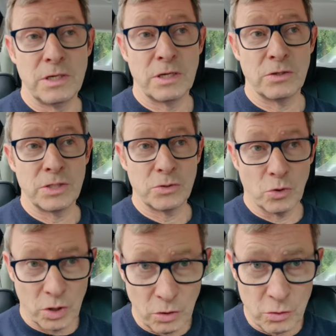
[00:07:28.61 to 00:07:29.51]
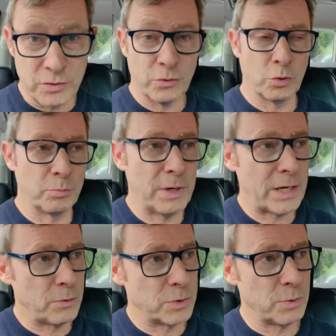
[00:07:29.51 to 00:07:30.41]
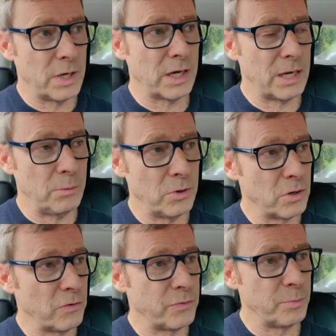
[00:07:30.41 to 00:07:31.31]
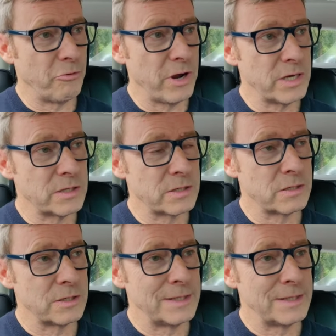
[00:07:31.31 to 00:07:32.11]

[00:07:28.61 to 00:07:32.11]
because it sort of clonks forward and backwards when I come on and off the brakes.